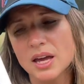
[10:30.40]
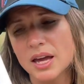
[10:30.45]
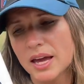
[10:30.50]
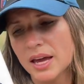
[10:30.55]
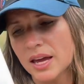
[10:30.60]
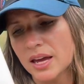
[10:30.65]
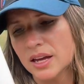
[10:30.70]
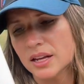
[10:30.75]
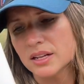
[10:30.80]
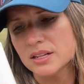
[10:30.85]

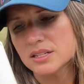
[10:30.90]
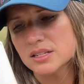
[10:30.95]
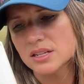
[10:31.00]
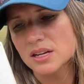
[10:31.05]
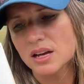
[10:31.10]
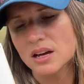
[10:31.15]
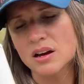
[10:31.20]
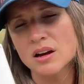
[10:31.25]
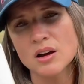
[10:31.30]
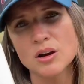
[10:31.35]
and
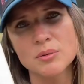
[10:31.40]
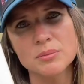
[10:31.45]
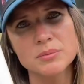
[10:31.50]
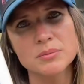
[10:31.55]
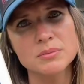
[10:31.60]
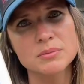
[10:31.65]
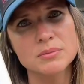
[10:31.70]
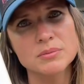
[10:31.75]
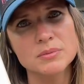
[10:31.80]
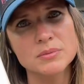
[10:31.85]

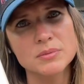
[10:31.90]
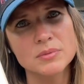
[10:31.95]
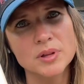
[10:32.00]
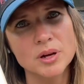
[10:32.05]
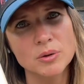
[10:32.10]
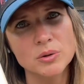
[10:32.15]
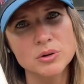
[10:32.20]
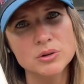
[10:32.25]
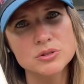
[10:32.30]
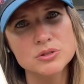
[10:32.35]
um,
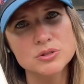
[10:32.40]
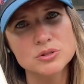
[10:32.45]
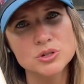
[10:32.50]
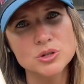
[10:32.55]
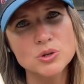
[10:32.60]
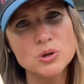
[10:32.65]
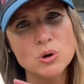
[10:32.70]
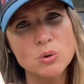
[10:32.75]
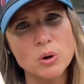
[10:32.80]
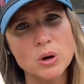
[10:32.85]
there was
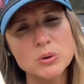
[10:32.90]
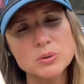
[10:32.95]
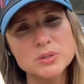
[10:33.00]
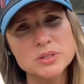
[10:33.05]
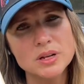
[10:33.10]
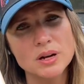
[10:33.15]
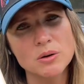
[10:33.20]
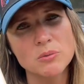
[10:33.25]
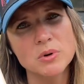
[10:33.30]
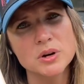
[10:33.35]
two quotes
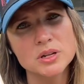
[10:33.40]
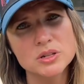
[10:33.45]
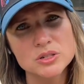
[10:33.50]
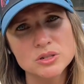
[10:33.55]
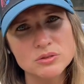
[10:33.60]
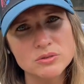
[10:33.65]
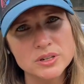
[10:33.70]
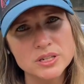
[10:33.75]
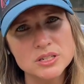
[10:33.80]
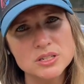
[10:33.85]
that I wanted to
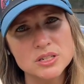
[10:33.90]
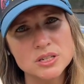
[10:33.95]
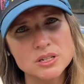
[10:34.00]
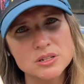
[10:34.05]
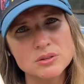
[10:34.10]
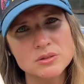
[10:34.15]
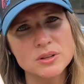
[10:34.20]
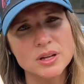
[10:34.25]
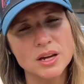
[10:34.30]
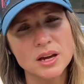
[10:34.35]
read to
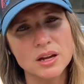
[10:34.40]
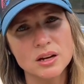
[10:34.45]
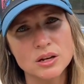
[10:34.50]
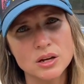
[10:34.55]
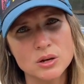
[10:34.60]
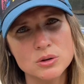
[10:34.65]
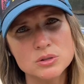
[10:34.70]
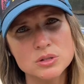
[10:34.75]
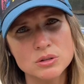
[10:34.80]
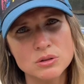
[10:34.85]
you that kind of
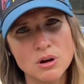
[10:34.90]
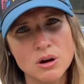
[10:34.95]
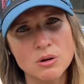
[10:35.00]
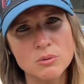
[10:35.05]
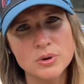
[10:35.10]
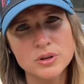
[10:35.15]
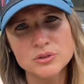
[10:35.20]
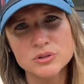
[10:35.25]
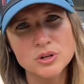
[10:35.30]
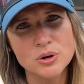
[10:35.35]
goes along
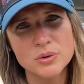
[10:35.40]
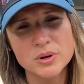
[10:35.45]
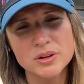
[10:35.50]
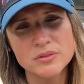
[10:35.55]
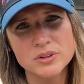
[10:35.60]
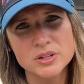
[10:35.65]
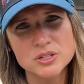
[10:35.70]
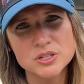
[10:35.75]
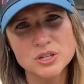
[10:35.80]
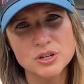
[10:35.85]
with don't give
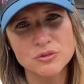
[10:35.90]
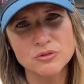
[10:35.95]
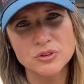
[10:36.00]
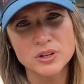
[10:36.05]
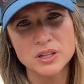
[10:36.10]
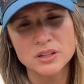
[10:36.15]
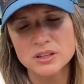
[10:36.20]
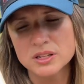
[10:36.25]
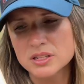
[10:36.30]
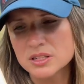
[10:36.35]
in to your
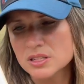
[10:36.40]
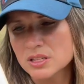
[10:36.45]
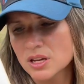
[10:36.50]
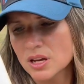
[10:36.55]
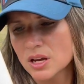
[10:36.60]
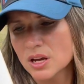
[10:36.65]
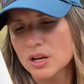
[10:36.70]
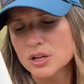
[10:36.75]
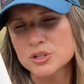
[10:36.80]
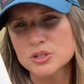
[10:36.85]
feelings.
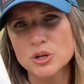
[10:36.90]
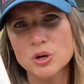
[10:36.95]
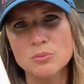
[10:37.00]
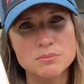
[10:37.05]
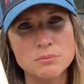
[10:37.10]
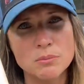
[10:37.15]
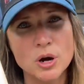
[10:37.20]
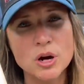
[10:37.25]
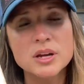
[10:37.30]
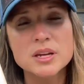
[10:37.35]
So
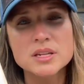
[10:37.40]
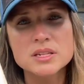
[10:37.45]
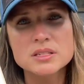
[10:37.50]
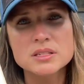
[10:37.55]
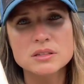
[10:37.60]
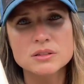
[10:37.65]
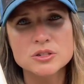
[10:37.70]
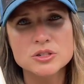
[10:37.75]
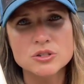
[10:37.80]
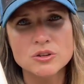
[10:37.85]
Marcus
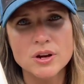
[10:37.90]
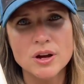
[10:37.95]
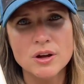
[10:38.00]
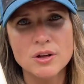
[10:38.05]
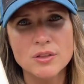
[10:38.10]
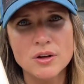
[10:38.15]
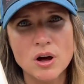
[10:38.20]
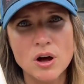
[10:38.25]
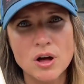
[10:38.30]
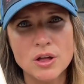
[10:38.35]
Luttrell,
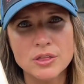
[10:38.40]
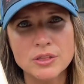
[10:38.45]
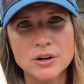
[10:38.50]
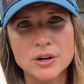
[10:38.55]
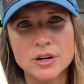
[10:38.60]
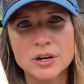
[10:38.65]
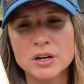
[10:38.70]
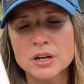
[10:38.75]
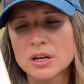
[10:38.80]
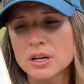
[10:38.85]
the
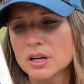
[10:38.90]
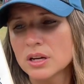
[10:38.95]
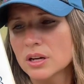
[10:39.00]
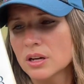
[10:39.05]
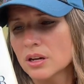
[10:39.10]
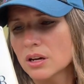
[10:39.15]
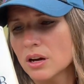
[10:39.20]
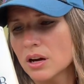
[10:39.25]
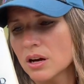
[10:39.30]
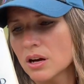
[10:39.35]
author,
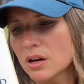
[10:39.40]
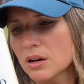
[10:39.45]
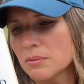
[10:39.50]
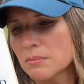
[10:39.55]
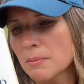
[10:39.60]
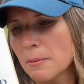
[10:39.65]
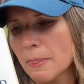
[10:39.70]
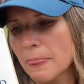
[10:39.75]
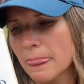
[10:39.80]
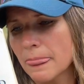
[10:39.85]

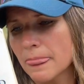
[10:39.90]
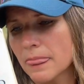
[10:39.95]
um,